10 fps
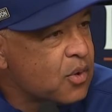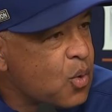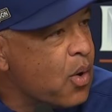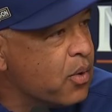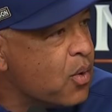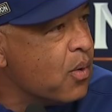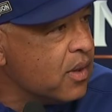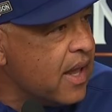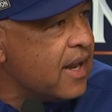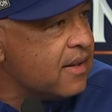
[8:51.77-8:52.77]
quote
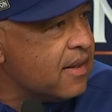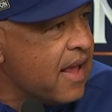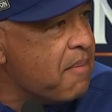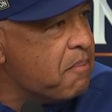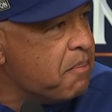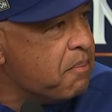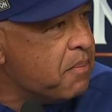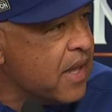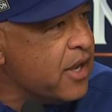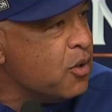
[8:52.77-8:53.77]
unquote,
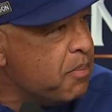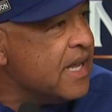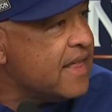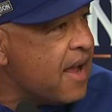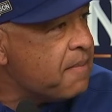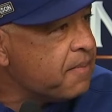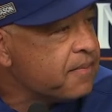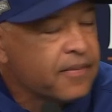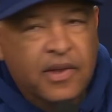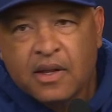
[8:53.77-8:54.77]
let you beat them.
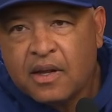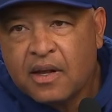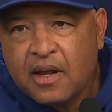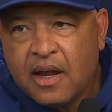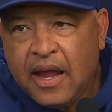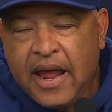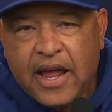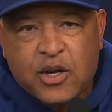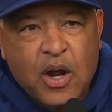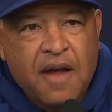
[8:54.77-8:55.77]

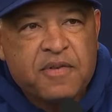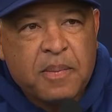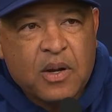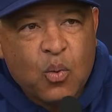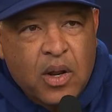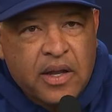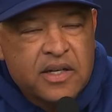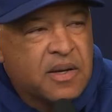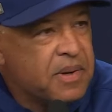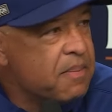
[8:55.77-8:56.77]
And you have to be
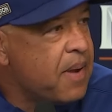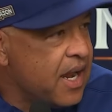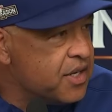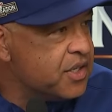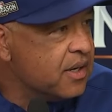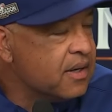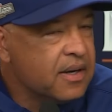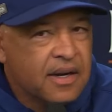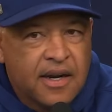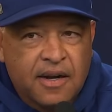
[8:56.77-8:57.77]
willing to be
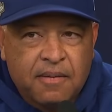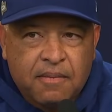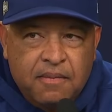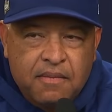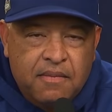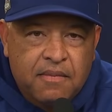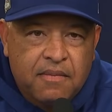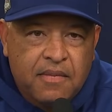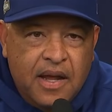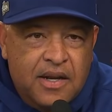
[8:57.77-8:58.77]
patient.
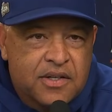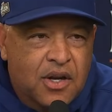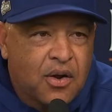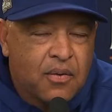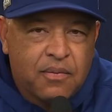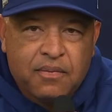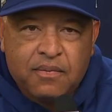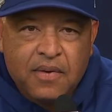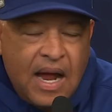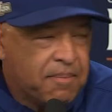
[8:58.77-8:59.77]
And so
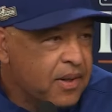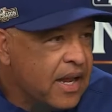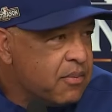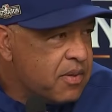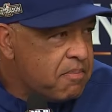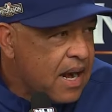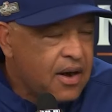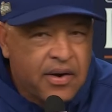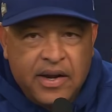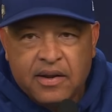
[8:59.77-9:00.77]
I played with
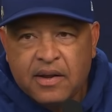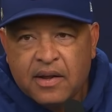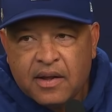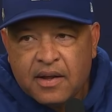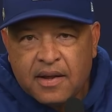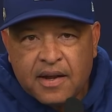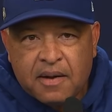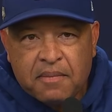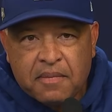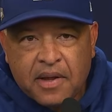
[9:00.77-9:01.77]
Barry,
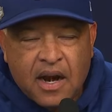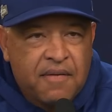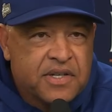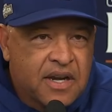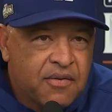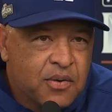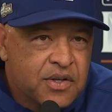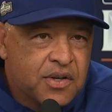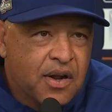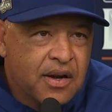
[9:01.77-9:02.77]
and obviously
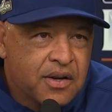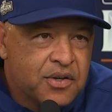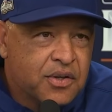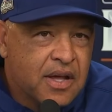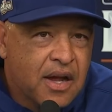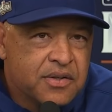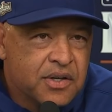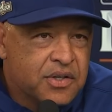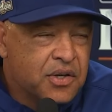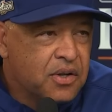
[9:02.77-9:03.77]
everyone saw it in
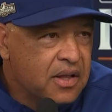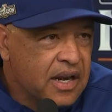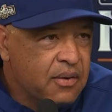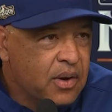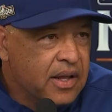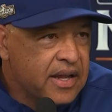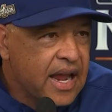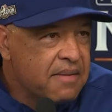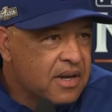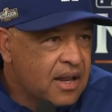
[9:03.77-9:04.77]
2002. Then he really
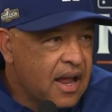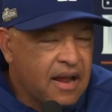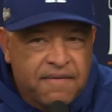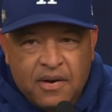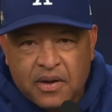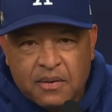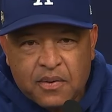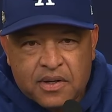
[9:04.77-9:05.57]
came to life, and he